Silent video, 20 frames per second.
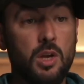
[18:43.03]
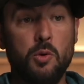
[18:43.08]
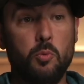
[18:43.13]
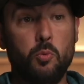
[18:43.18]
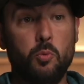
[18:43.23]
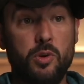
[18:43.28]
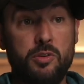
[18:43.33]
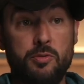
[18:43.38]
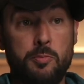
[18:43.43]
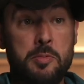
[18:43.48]

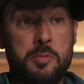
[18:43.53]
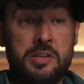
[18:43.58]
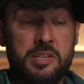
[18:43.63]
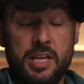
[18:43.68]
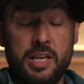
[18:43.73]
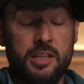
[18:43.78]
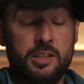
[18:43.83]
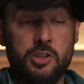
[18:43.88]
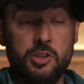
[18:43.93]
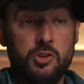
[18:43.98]
We've been
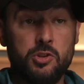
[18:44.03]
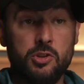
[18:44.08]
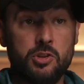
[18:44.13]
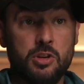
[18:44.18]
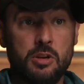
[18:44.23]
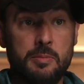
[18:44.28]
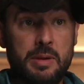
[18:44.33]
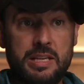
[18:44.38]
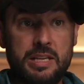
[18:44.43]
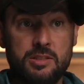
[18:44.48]
telling you
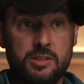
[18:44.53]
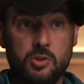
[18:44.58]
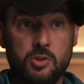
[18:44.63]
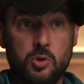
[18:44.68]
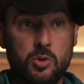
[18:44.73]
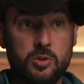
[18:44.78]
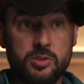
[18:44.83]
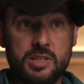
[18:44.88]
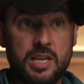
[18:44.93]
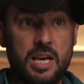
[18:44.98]
you're amazing the
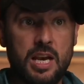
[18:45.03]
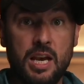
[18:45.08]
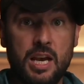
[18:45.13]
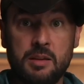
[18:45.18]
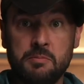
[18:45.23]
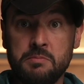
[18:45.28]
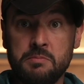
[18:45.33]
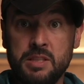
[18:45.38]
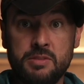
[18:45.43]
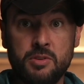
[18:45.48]
whole
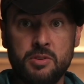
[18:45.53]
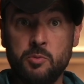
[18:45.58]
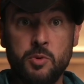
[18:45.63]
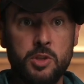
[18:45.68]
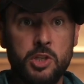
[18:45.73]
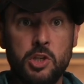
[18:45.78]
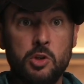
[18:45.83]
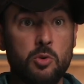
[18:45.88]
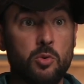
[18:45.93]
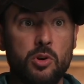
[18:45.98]
time, even
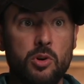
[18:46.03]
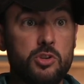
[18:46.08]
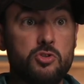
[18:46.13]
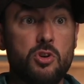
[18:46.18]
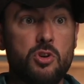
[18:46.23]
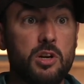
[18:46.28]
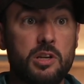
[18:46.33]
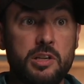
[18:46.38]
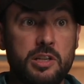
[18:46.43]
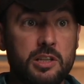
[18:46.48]
when you were a
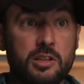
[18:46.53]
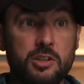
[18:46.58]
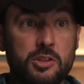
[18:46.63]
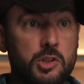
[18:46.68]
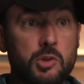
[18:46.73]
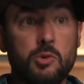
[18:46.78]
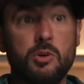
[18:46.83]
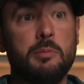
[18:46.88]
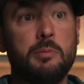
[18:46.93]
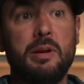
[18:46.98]
drug dealer.
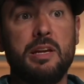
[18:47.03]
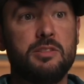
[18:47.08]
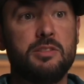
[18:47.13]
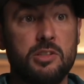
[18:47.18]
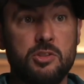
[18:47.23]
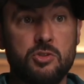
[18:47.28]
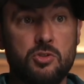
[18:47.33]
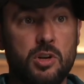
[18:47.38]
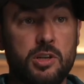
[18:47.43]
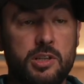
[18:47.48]
You're an
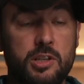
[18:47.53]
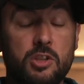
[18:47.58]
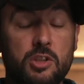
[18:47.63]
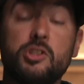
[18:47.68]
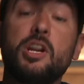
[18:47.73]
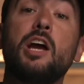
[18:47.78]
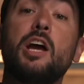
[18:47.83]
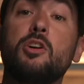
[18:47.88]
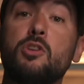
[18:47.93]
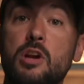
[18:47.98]
amazing drug dealer.
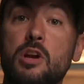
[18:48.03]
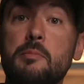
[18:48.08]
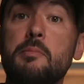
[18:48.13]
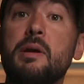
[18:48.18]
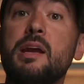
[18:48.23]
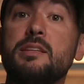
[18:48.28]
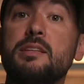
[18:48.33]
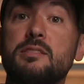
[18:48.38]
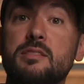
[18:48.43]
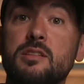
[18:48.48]
Now you're an
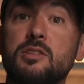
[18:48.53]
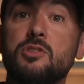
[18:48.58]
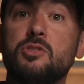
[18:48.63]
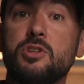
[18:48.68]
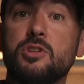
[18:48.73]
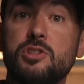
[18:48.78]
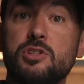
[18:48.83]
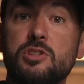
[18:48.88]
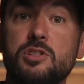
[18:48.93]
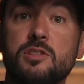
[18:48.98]
amazing
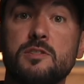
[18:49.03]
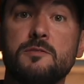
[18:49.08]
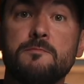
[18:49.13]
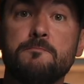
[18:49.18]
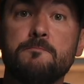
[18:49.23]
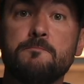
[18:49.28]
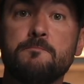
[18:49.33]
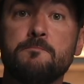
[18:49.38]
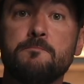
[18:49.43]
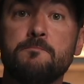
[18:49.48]
Christian.
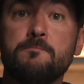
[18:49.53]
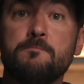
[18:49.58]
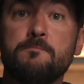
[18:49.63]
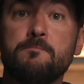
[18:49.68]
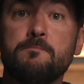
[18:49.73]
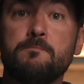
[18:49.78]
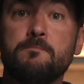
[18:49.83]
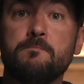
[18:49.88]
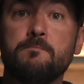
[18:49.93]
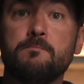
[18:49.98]

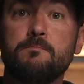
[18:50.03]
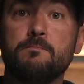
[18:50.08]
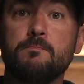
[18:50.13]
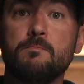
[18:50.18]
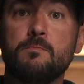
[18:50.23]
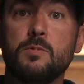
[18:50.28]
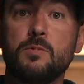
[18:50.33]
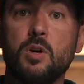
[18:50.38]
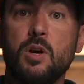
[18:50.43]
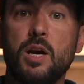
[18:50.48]

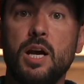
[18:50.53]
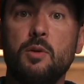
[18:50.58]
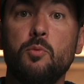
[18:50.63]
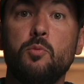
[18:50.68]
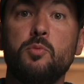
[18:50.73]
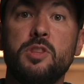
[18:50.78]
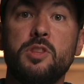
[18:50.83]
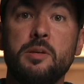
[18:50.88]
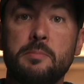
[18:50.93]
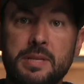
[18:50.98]
All
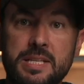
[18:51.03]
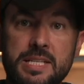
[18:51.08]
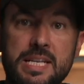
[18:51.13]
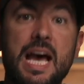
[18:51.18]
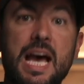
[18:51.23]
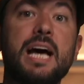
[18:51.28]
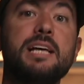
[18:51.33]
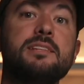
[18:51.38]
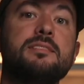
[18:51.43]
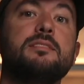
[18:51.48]
right? The
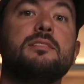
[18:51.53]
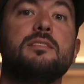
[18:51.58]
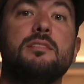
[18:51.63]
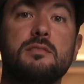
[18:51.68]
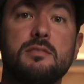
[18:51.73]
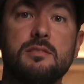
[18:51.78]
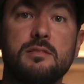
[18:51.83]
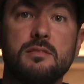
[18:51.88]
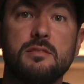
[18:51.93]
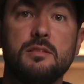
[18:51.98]

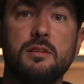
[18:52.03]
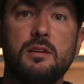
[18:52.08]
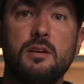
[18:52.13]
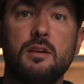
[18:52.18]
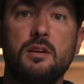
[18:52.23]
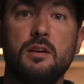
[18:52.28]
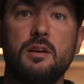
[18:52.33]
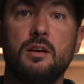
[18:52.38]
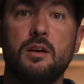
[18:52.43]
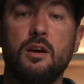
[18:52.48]
Manassehs
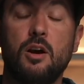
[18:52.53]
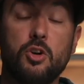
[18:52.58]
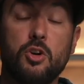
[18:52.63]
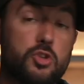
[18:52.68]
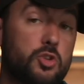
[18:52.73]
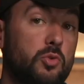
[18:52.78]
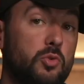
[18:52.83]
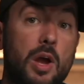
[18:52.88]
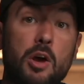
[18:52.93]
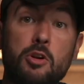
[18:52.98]
are
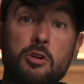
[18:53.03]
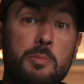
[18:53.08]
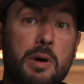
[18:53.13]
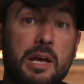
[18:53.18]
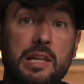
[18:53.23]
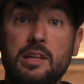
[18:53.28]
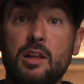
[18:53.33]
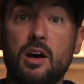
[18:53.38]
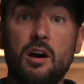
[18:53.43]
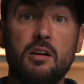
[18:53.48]
surrounded
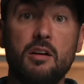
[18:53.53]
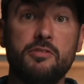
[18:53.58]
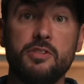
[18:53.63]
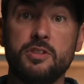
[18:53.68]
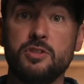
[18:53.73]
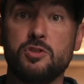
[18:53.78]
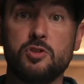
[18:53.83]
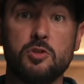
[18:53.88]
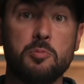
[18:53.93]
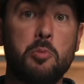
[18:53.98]
by love
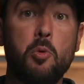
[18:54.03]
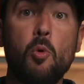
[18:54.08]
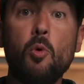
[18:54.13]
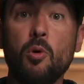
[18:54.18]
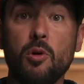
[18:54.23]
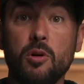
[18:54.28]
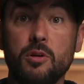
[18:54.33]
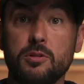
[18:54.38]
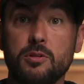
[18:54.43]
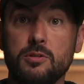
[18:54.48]
and
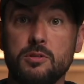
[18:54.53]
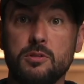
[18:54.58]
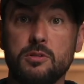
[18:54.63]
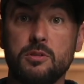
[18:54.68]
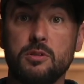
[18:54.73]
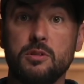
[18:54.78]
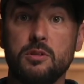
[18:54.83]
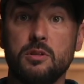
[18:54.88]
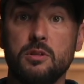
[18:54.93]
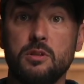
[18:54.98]
support
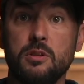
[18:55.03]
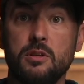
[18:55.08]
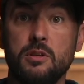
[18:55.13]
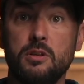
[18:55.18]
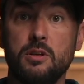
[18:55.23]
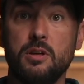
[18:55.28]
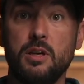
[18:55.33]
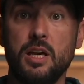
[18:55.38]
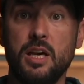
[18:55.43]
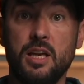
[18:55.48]

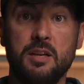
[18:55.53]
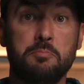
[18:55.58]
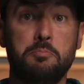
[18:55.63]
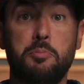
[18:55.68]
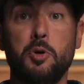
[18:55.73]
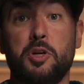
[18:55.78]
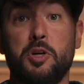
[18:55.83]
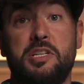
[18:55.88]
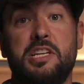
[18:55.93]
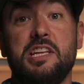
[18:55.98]
and
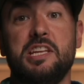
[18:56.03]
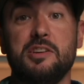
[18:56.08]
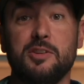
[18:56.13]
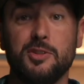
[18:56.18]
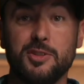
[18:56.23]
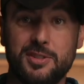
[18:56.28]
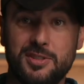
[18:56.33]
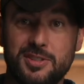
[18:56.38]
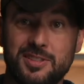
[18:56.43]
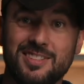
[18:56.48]
book
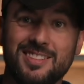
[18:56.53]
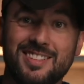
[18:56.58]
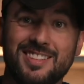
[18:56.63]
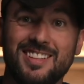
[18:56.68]
deals.